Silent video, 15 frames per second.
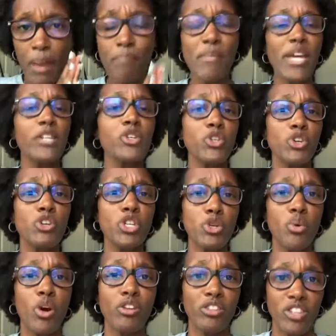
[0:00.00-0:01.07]
Make sure
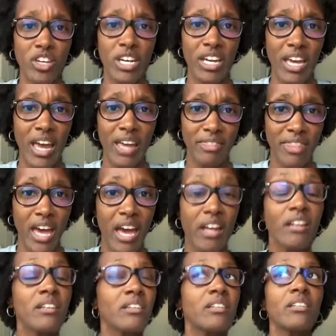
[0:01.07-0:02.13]
you are looking at
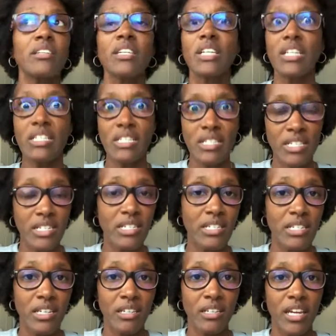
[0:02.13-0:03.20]
that
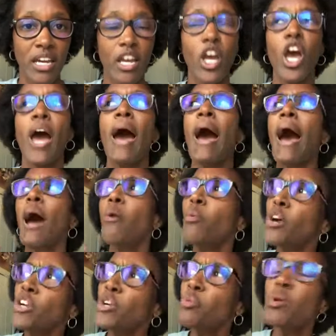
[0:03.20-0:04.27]
consistently. I
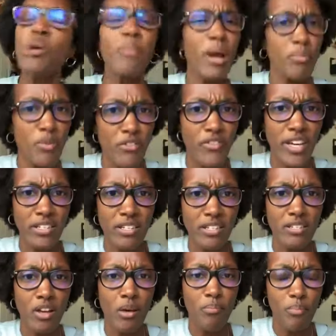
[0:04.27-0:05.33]
wonder where my
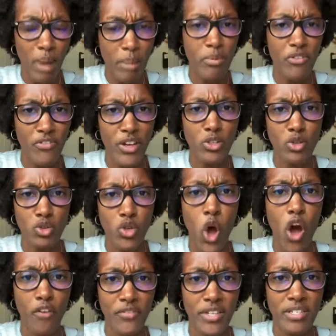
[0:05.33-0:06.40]
professor's
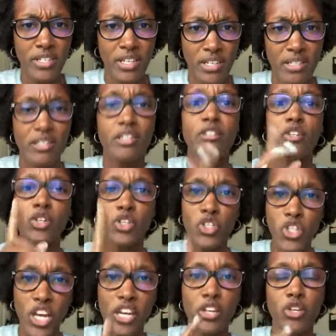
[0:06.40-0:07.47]
office is.
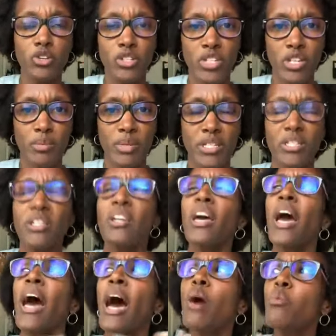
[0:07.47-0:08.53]
Check your syllabus.
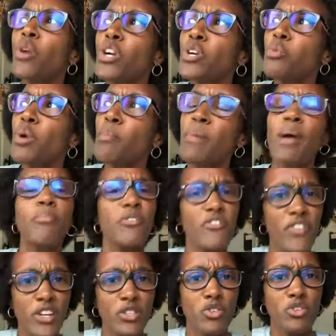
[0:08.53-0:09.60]
I wonder what my
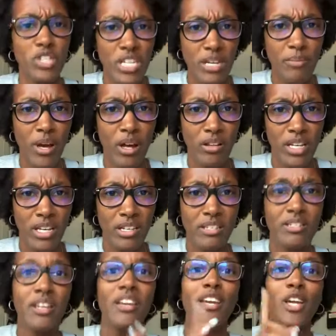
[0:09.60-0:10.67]
professor's email
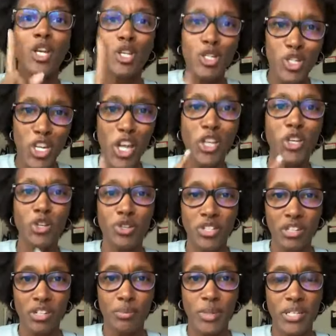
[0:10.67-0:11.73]
is. Check your
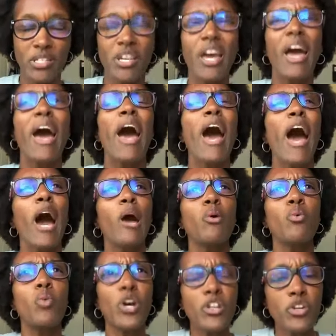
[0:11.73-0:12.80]
syllabus.
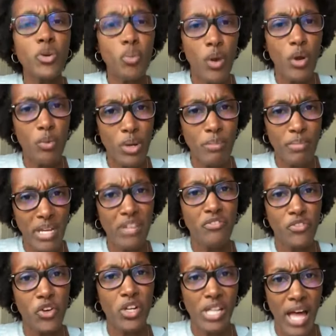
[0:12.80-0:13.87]
I wonder where we
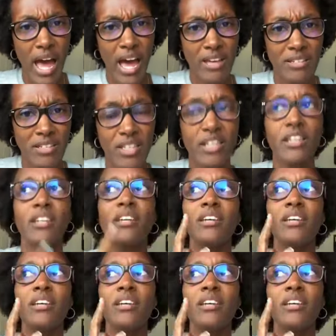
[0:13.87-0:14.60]
meet for class.